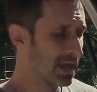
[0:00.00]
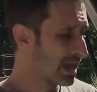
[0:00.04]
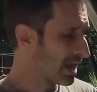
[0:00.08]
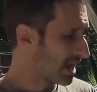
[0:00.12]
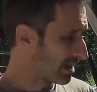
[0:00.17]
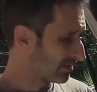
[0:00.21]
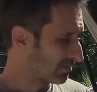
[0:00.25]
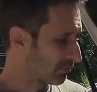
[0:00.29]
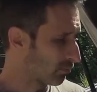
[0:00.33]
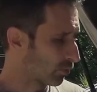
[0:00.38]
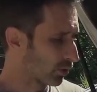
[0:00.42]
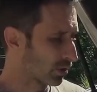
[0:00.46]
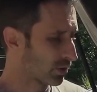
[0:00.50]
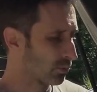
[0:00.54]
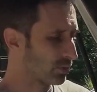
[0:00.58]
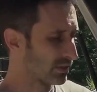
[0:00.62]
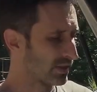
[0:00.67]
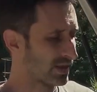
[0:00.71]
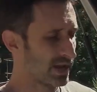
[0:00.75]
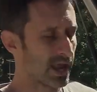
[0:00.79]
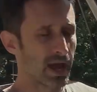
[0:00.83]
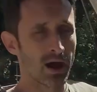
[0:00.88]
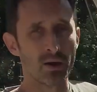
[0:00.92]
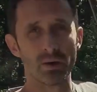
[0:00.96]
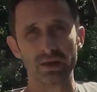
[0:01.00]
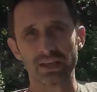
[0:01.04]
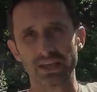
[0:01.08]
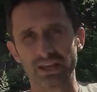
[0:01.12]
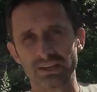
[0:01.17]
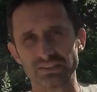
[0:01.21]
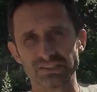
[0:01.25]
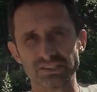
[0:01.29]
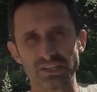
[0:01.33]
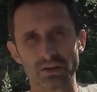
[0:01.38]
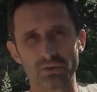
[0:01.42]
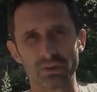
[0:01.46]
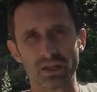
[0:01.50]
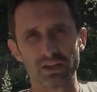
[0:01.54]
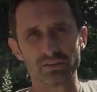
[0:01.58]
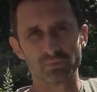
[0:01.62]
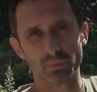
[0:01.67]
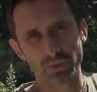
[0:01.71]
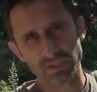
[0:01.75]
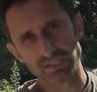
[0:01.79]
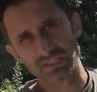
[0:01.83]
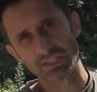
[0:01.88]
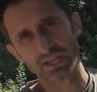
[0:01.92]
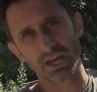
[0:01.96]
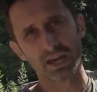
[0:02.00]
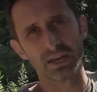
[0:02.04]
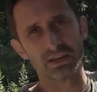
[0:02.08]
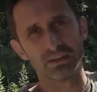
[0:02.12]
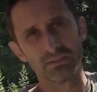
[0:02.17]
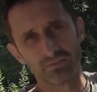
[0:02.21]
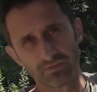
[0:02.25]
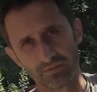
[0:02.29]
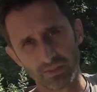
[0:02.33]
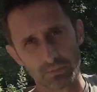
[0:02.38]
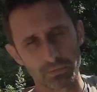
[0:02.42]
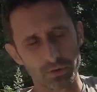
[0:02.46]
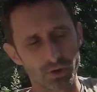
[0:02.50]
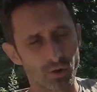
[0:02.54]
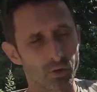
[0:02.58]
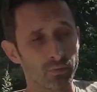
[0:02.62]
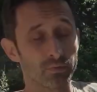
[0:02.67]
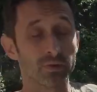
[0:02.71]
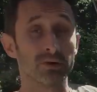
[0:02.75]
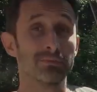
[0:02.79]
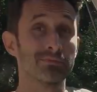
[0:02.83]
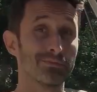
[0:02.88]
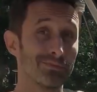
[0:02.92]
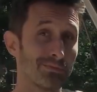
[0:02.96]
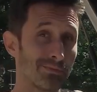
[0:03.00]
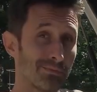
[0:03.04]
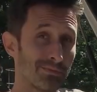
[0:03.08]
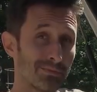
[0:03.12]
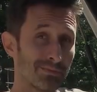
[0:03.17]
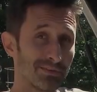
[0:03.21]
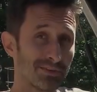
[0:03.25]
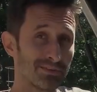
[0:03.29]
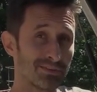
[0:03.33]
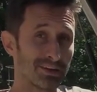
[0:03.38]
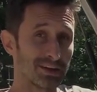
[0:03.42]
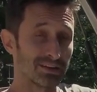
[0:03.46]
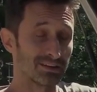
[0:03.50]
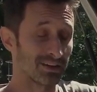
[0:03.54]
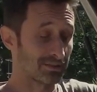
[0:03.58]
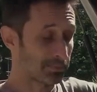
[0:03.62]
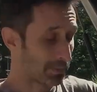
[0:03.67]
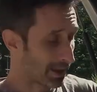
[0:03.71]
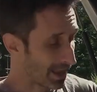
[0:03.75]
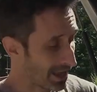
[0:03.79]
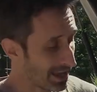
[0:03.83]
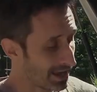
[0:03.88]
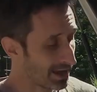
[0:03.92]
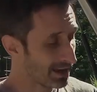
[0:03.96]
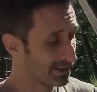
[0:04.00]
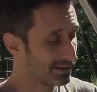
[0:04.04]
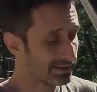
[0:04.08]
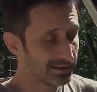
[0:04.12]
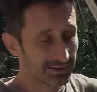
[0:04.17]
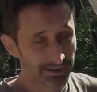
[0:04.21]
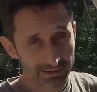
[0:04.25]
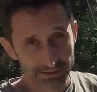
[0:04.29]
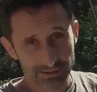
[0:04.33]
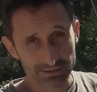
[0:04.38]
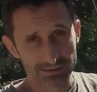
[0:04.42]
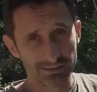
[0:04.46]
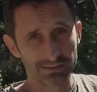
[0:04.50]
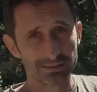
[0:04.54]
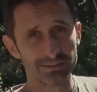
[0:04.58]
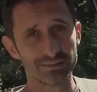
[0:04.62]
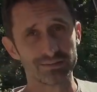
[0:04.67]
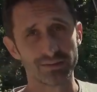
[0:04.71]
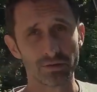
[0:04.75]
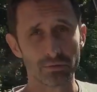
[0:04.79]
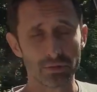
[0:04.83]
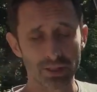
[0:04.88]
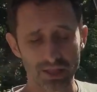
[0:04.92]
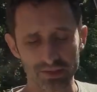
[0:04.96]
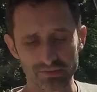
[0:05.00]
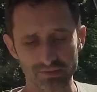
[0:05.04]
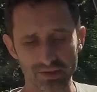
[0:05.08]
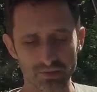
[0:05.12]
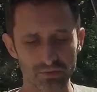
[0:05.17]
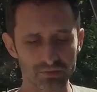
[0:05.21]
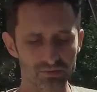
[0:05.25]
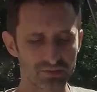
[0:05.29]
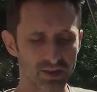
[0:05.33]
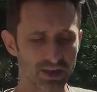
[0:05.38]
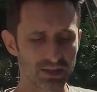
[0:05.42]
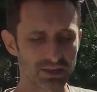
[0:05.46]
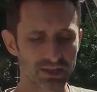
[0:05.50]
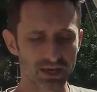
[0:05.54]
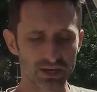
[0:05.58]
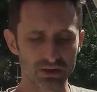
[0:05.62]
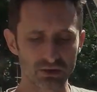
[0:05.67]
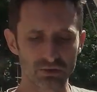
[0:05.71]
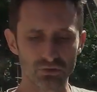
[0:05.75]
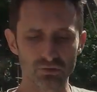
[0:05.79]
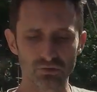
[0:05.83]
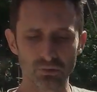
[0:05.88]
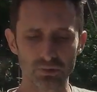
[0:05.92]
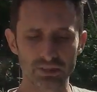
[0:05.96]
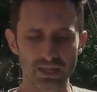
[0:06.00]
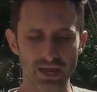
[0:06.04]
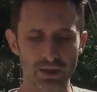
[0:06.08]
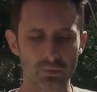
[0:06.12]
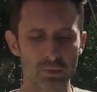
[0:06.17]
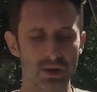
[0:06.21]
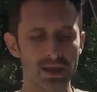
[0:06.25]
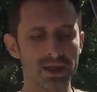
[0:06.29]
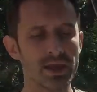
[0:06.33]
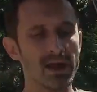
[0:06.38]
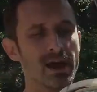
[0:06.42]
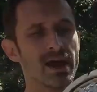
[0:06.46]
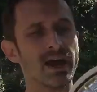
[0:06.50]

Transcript: As I'm working with it now, I kind of sterilize one side, flip it over, sanitize my hand, sterilize the other side, kind of do it that way.